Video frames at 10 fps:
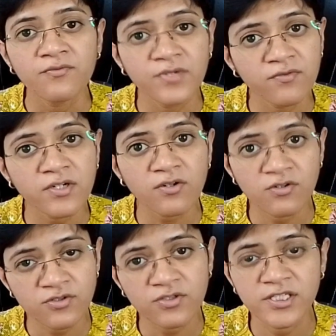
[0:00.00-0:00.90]
fever
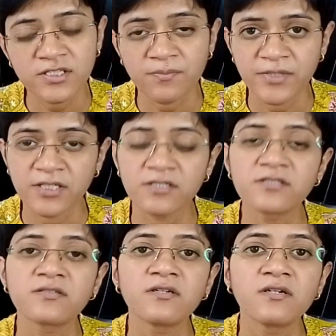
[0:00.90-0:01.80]
also disappears,
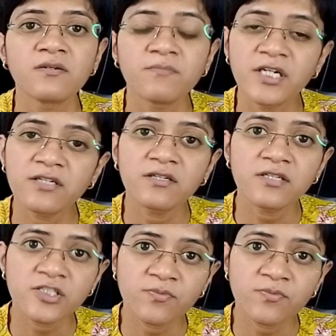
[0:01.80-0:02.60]
but a